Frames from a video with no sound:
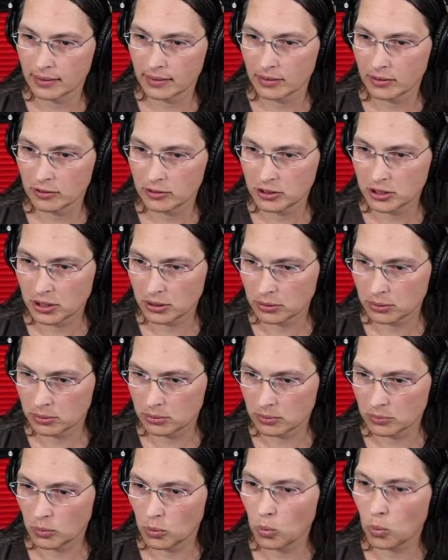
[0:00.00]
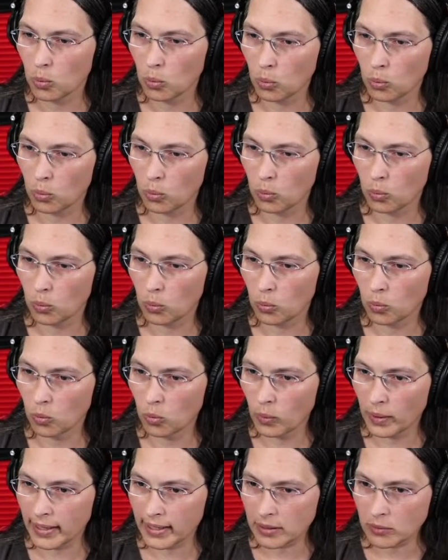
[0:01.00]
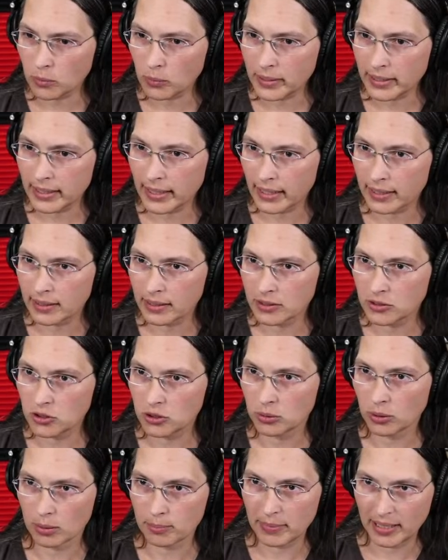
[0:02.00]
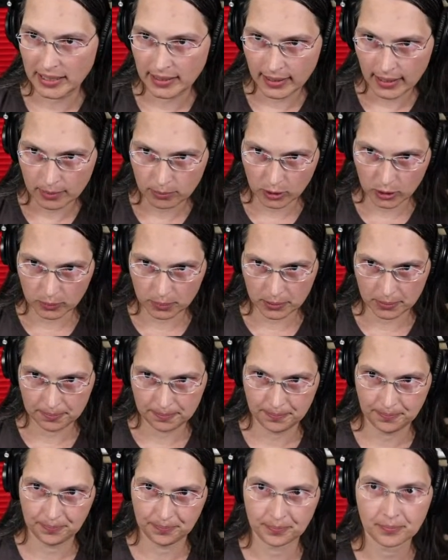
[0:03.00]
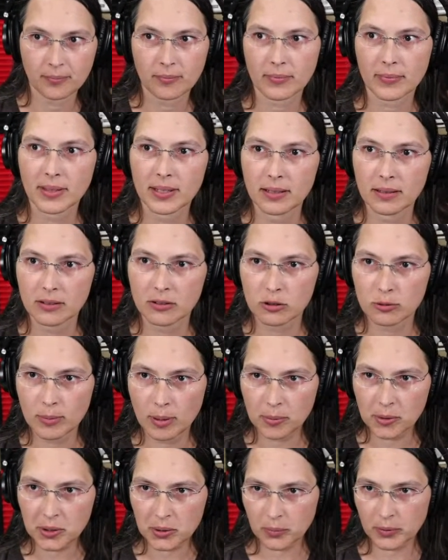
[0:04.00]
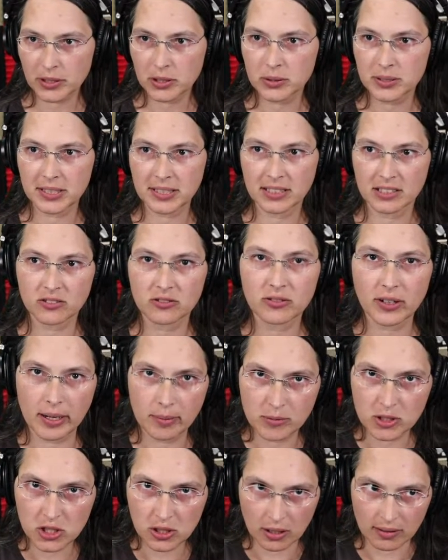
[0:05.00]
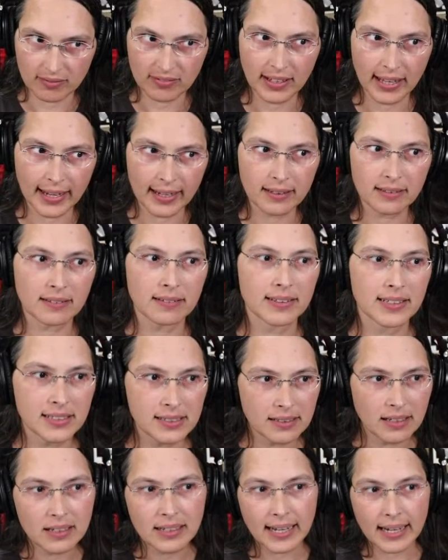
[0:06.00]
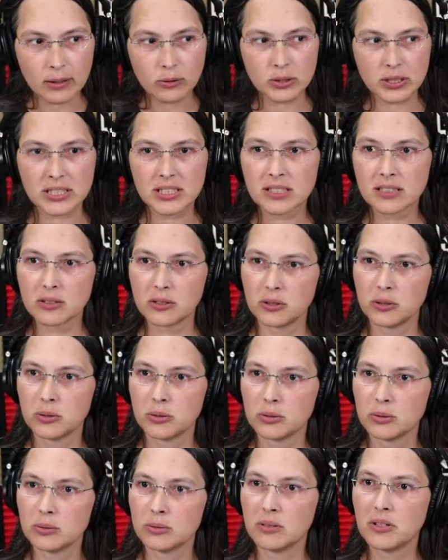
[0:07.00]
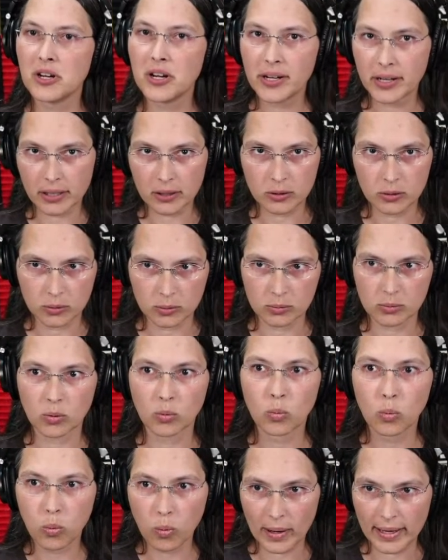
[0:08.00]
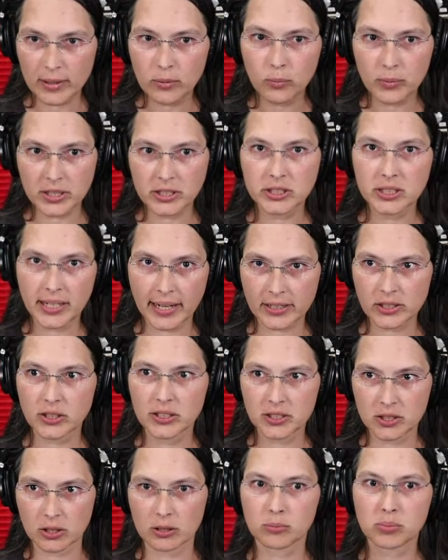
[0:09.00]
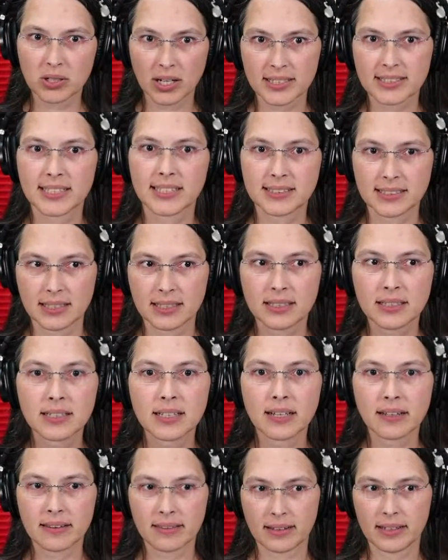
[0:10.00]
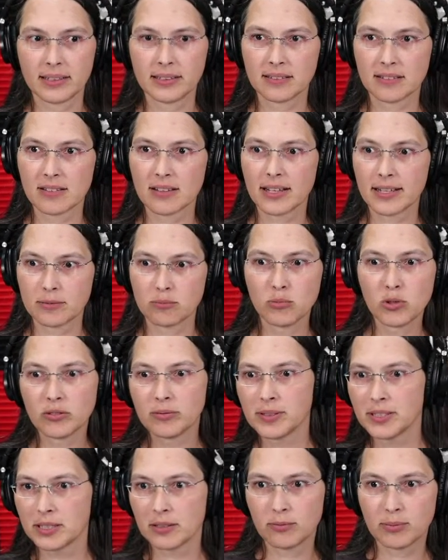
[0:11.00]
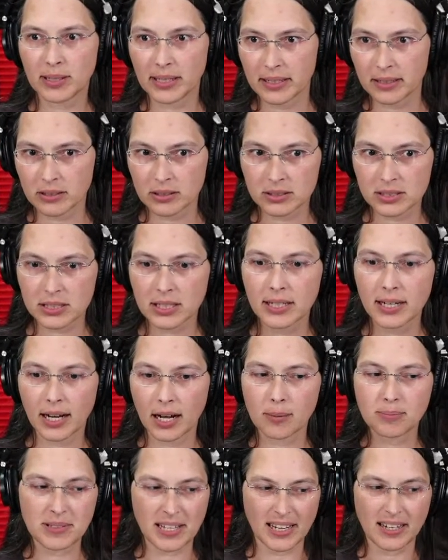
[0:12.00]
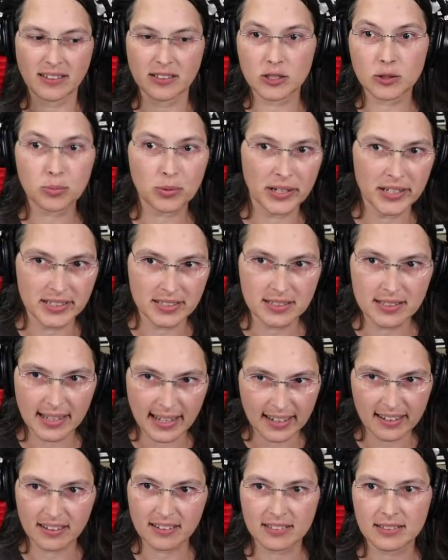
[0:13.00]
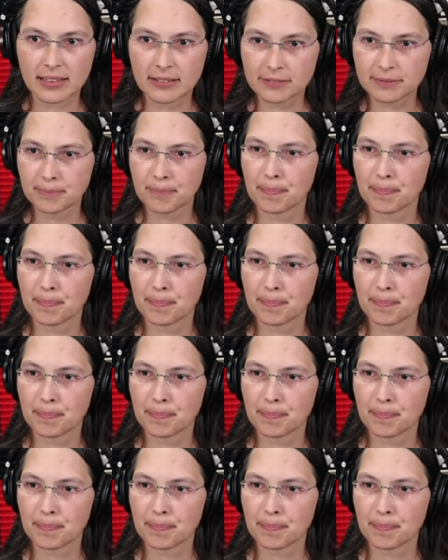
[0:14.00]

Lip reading: So when we get into our main game loop, remember that we're using this frame start flag. This allows us to know when we should actually start processing things like movement of players, updating the sprites, and that kind of stuff.